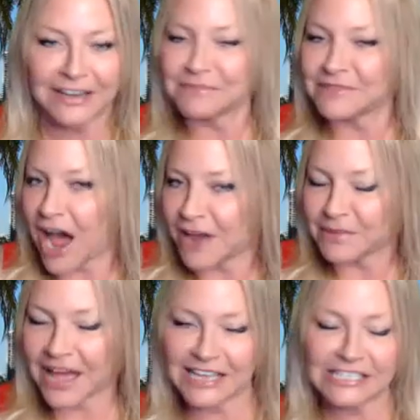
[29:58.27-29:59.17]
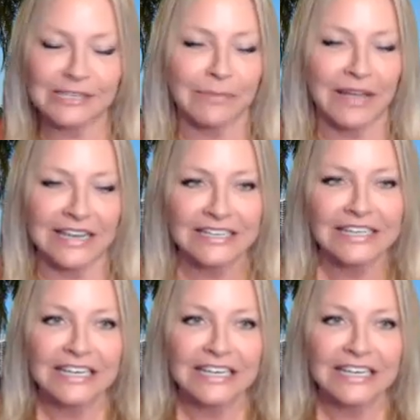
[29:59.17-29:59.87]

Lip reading: I'm non-biased, but